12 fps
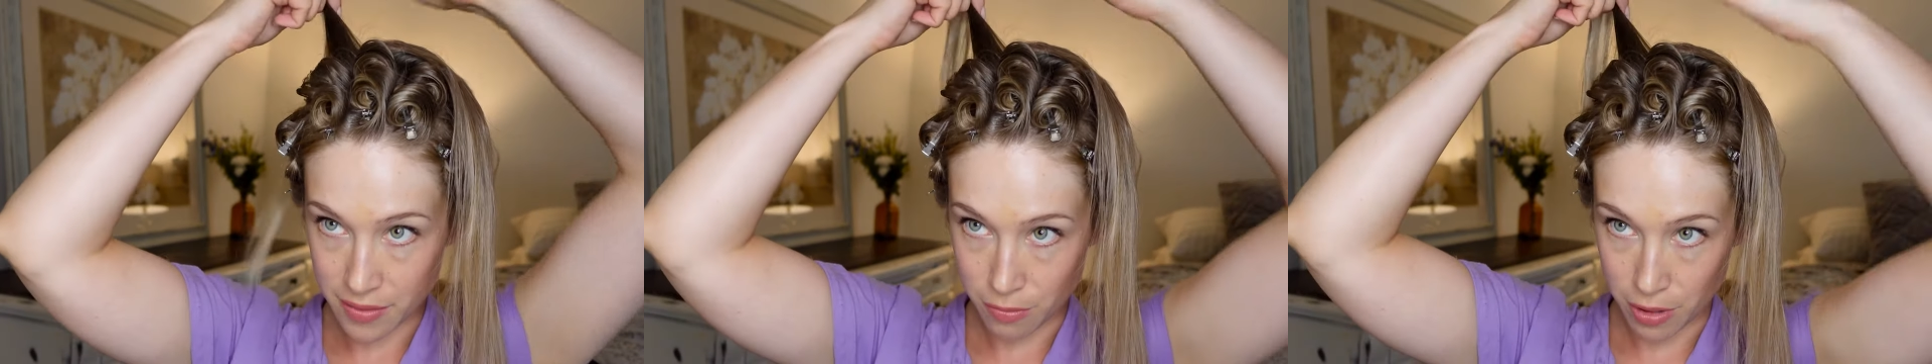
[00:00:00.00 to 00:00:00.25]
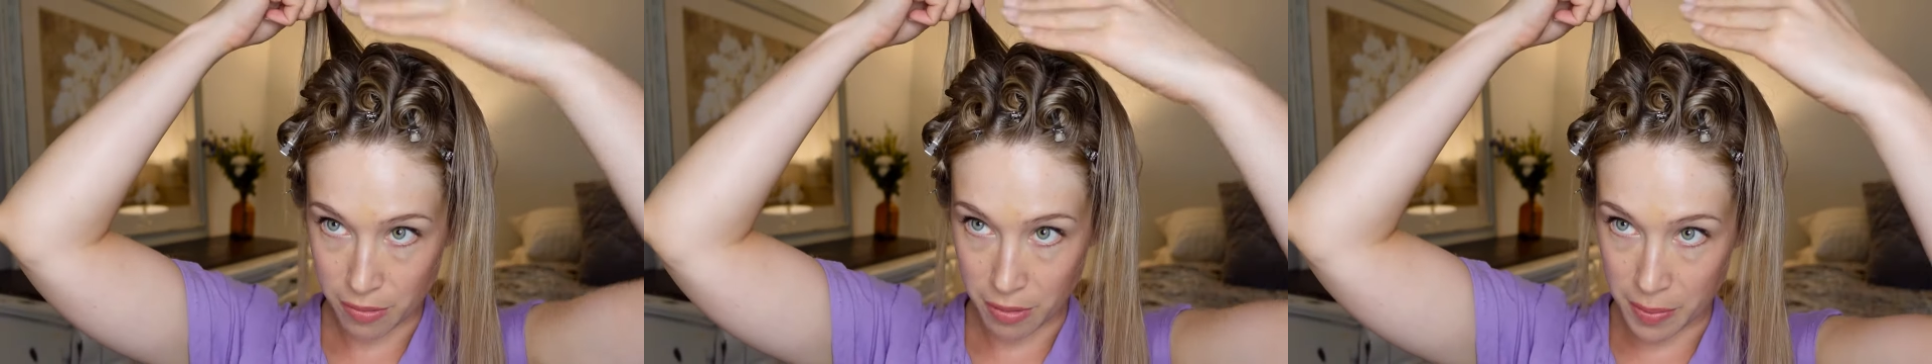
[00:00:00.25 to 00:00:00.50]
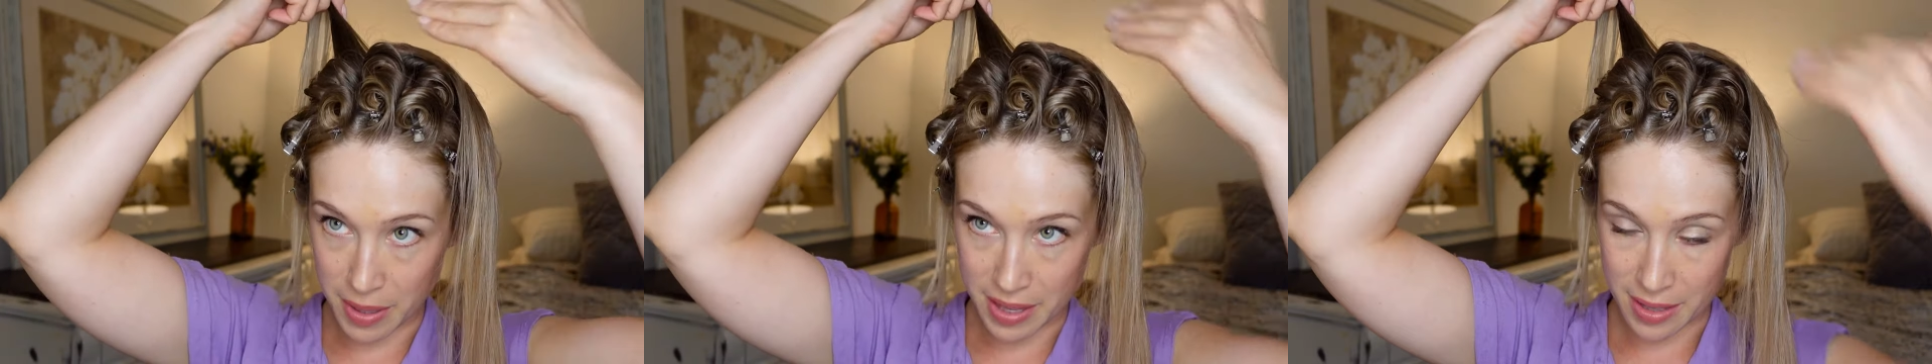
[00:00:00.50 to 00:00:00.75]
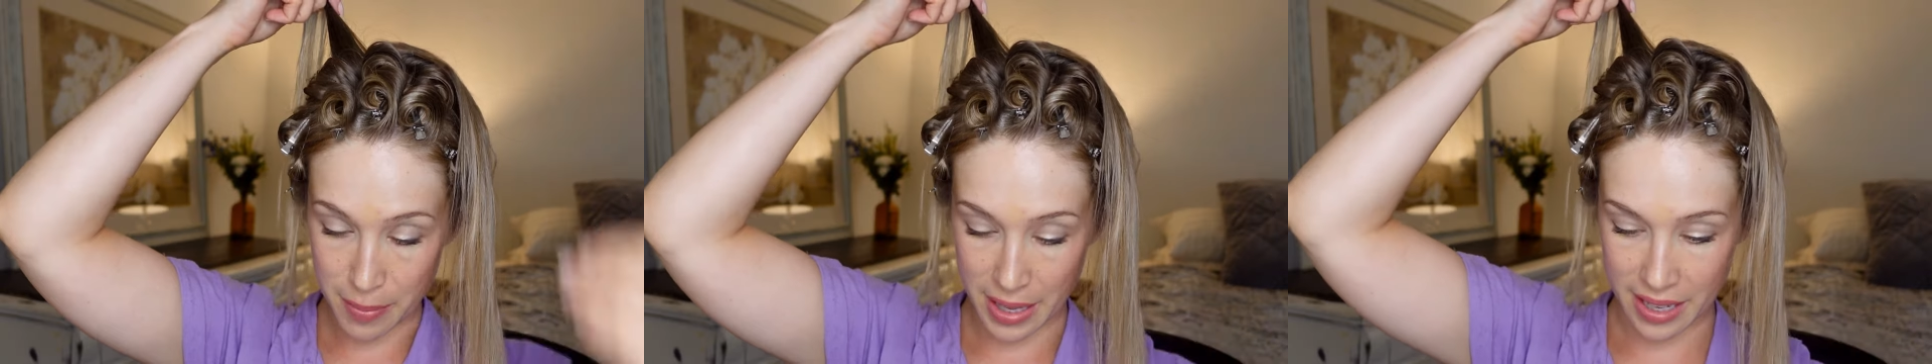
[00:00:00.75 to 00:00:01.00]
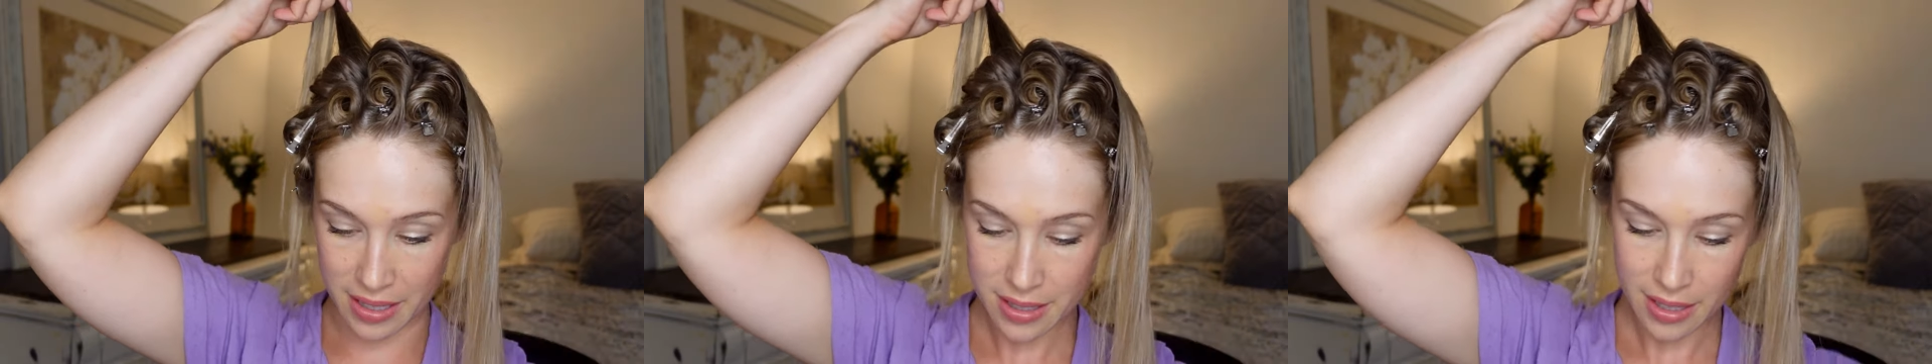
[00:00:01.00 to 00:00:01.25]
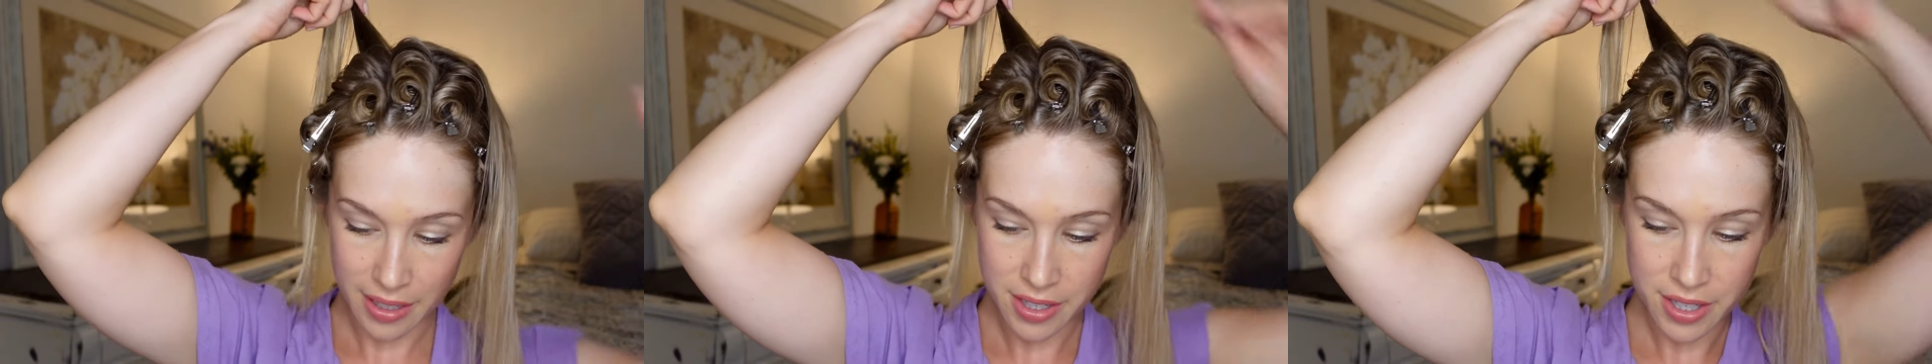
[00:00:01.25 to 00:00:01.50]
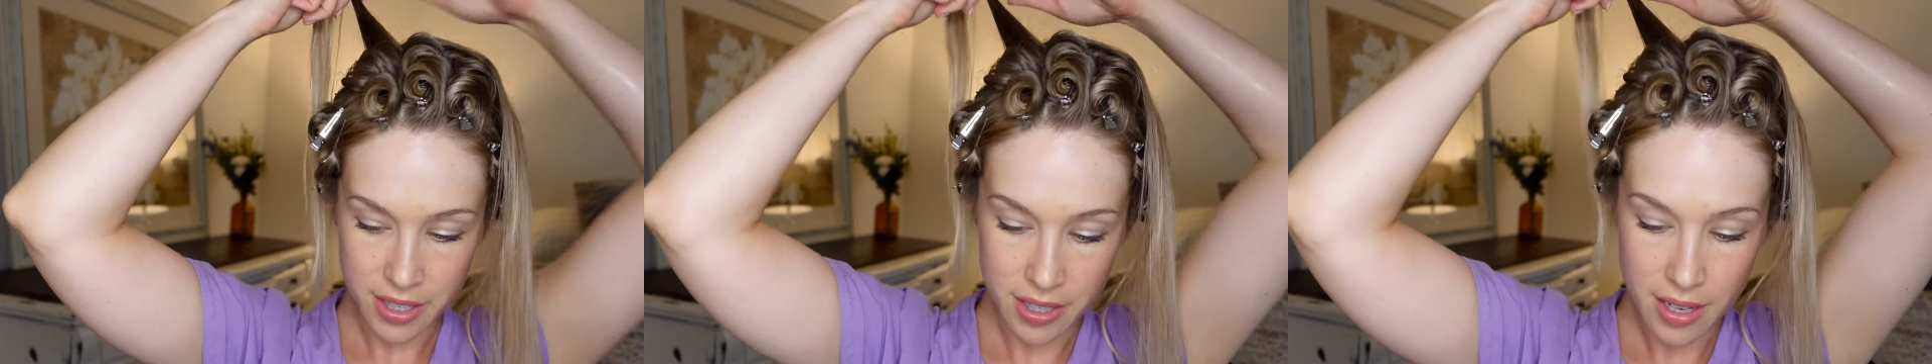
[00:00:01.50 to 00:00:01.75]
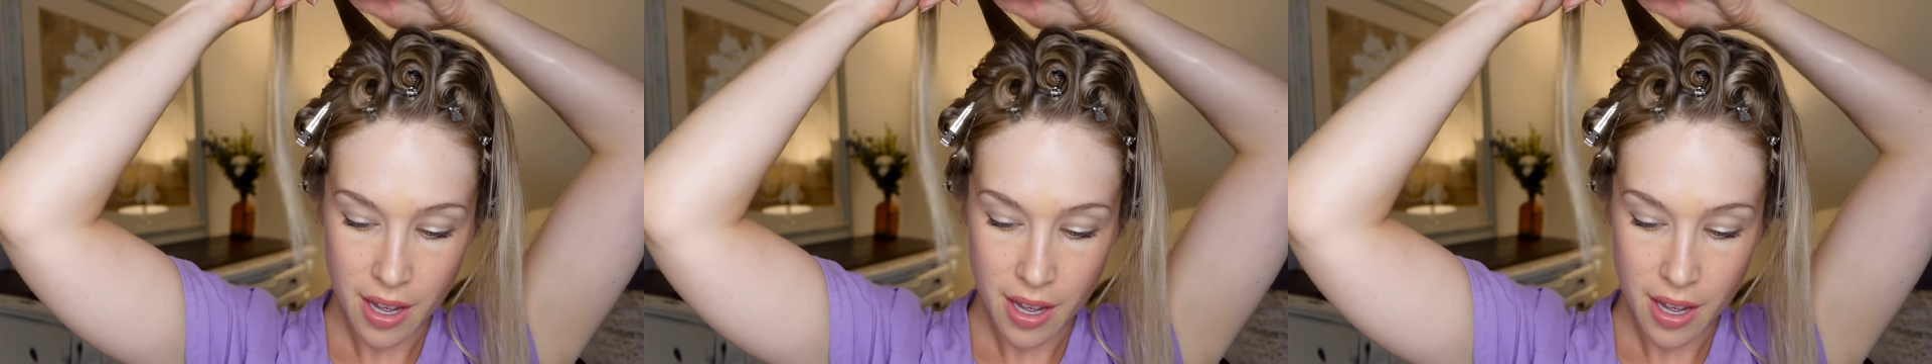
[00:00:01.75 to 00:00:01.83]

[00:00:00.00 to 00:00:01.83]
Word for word: what would be the bang section,